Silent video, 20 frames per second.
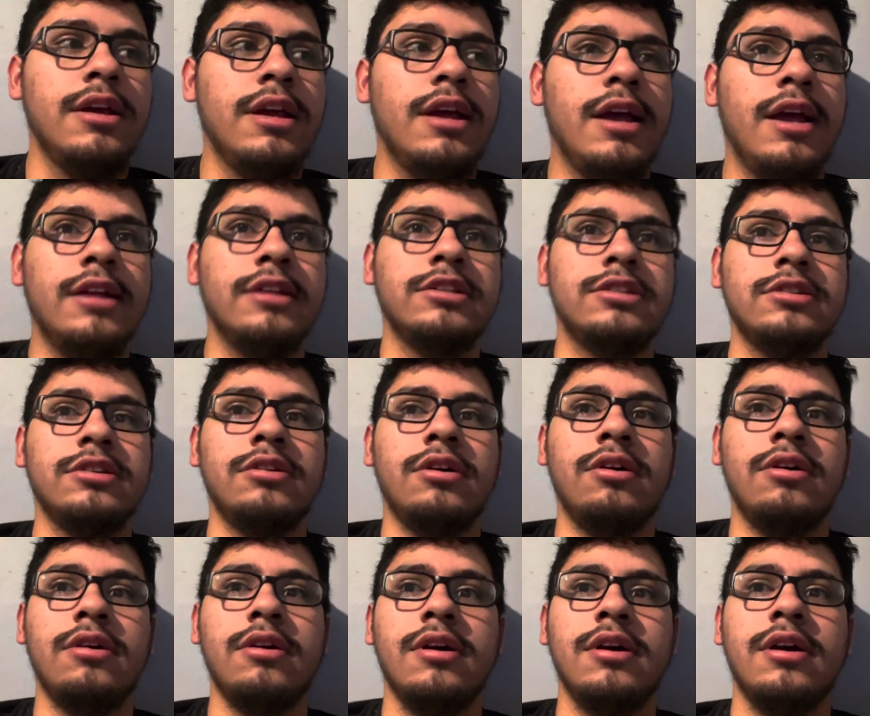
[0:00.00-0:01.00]
And
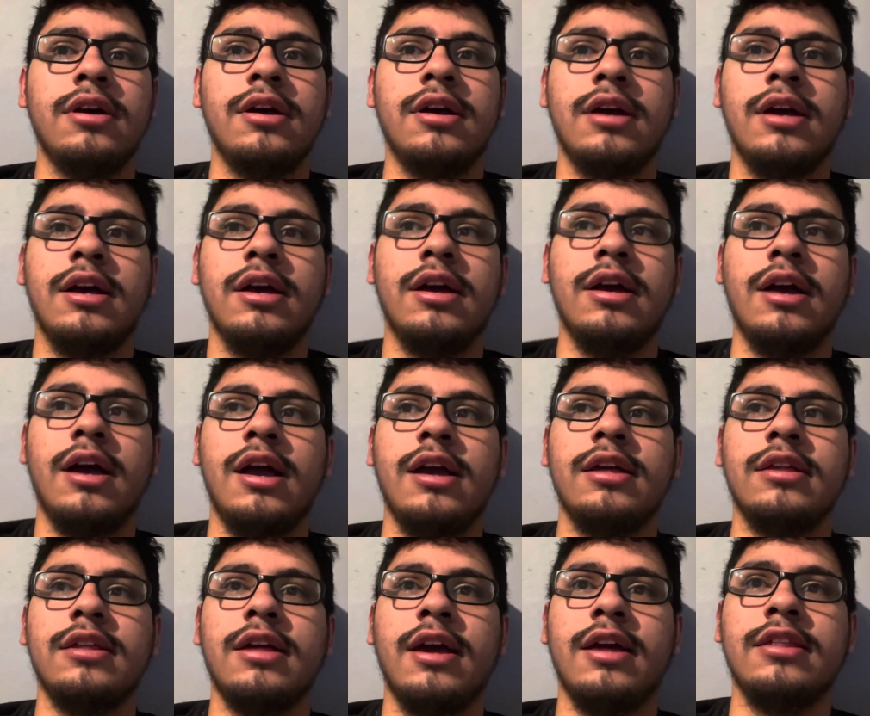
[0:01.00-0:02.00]
so
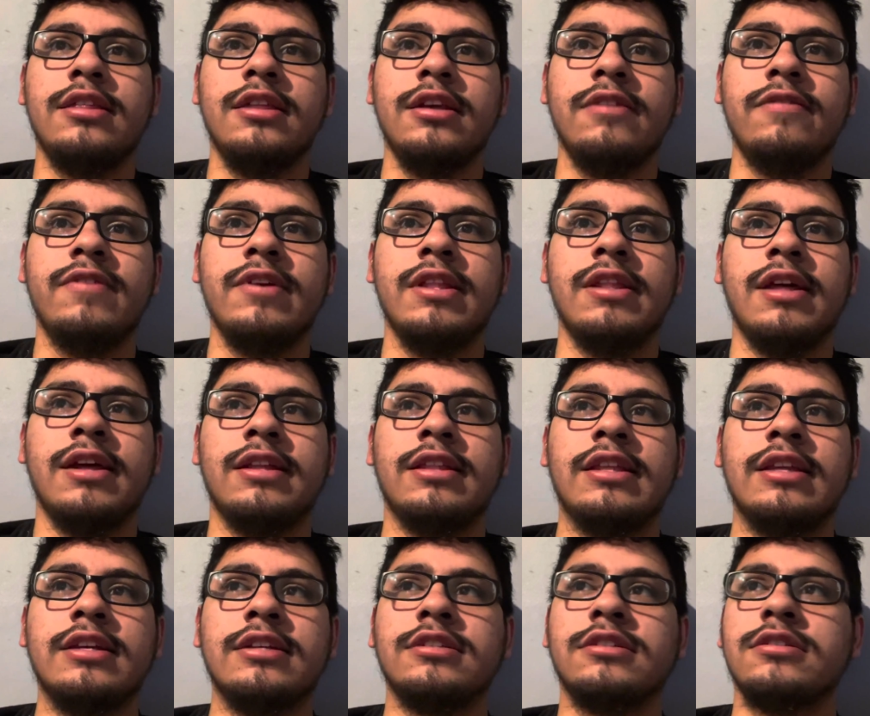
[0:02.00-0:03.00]
I think of it like
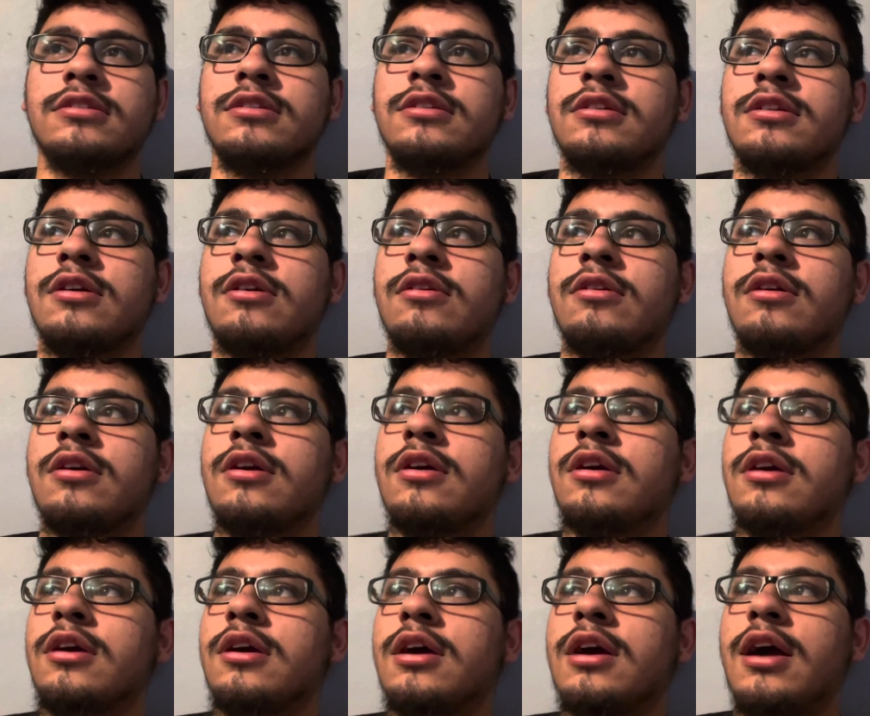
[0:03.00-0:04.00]
this,
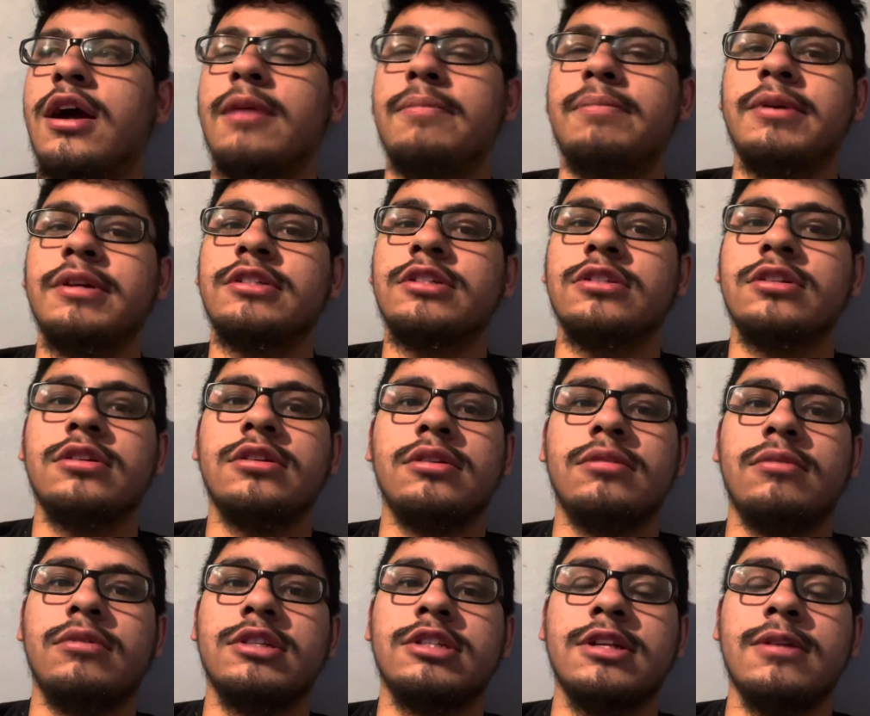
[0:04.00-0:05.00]
I
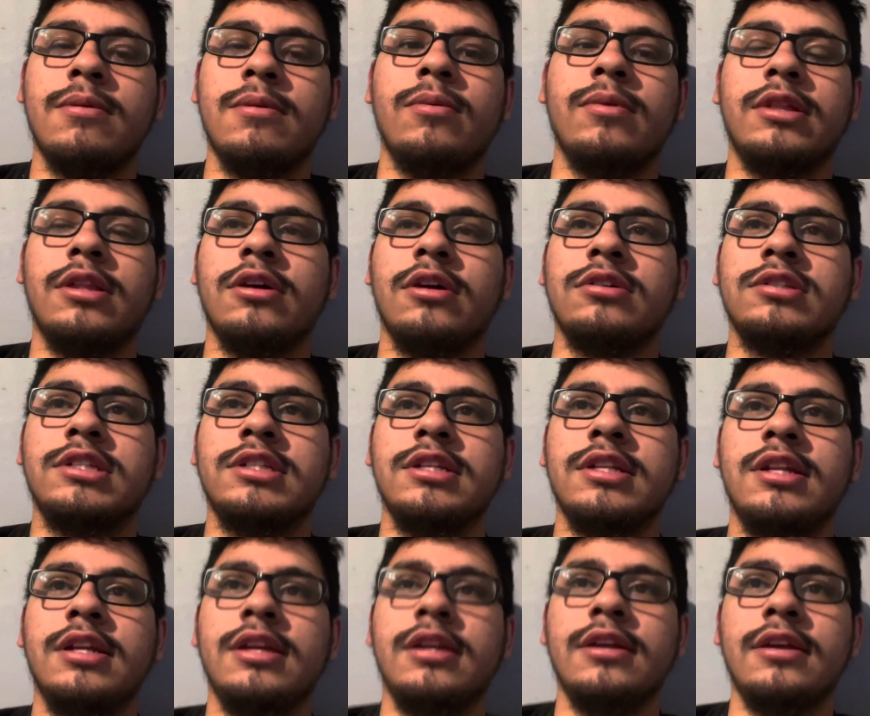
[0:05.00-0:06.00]
picture someone with
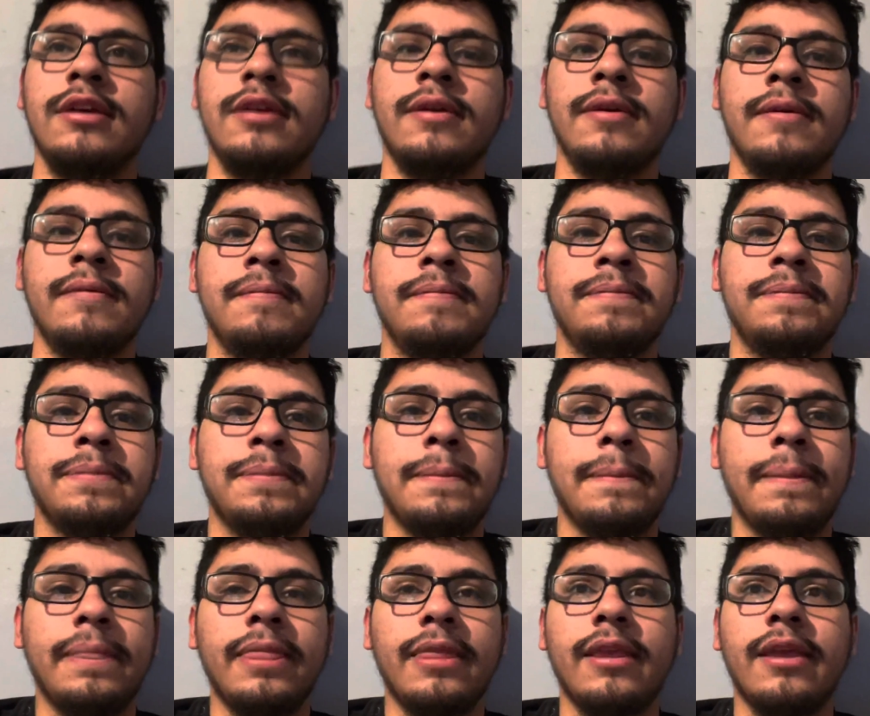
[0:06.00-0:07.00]
OCD
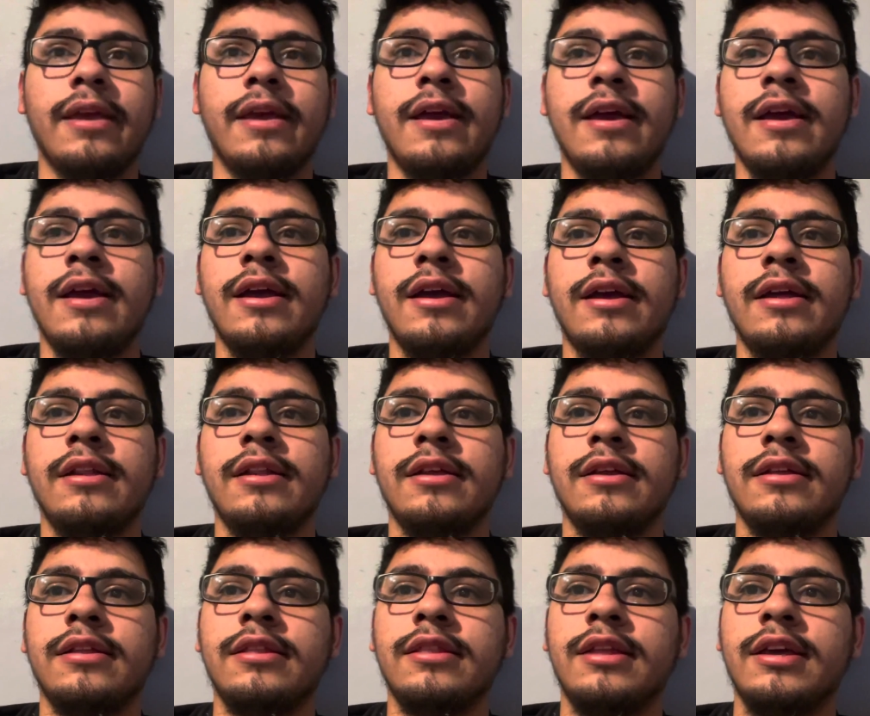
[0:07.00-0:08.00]
and
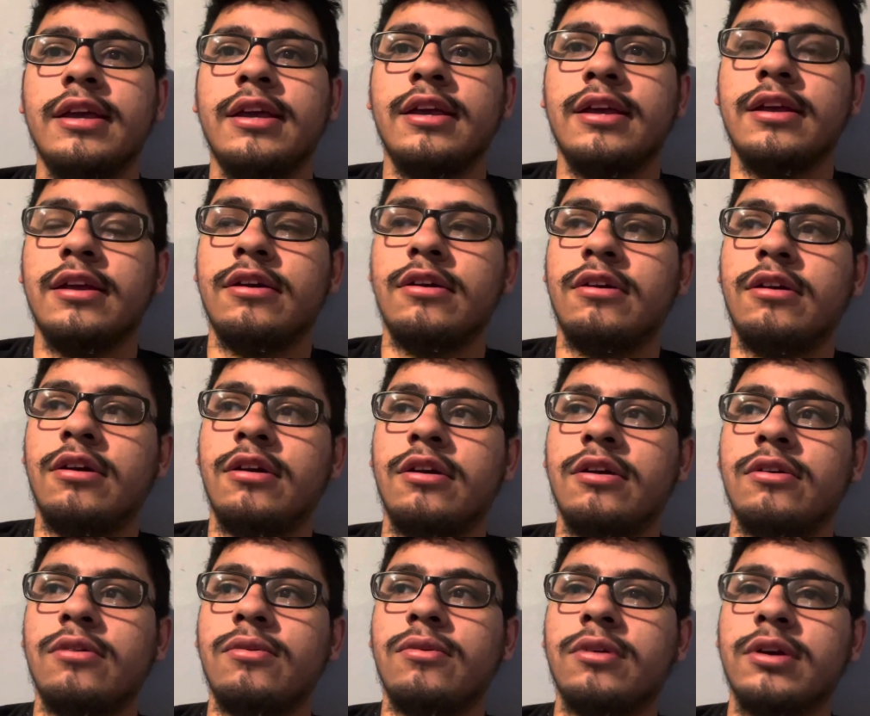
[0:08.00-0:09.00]
they
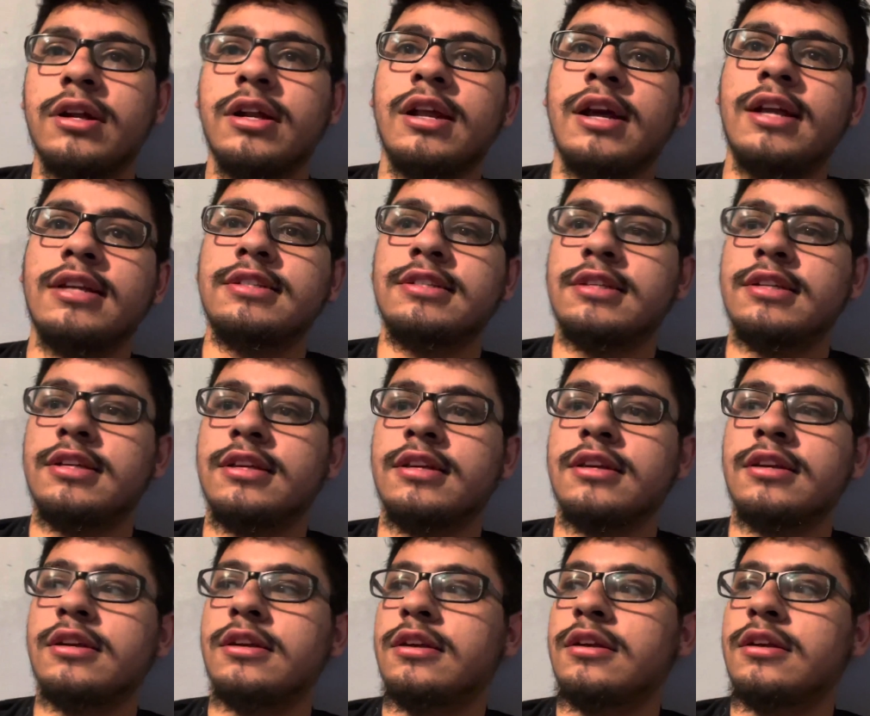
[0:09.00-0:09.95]
are organizing,